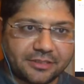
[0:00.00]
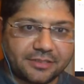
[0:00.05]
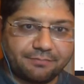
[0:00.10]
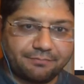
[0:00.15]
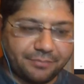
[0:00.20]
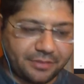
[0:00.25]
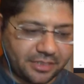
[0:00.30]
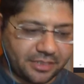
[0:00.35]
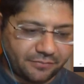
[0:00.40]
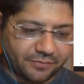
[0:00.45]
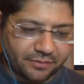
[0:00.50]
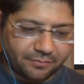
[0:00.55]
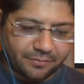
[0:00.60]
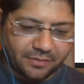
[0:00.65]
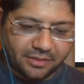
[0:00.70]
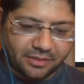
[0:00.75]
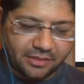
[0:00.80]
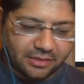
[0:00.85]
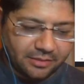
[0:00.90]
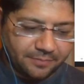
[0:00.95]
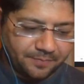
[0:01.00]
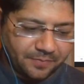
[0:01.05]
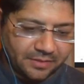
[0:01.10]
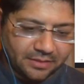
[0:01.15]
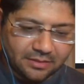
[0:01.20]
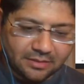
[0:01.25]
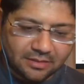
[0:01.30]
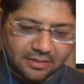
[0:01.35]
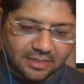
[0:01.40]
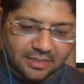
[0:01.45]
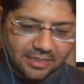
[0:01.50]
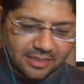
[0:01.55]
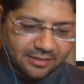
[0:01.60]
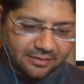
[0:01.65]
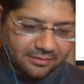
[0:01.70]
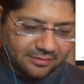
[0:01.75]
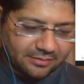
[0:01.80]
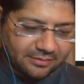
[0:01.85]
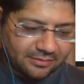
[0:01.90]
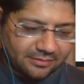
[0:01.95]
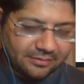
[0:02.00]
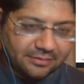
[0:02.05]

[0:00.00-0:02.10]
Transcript: just bear with me. And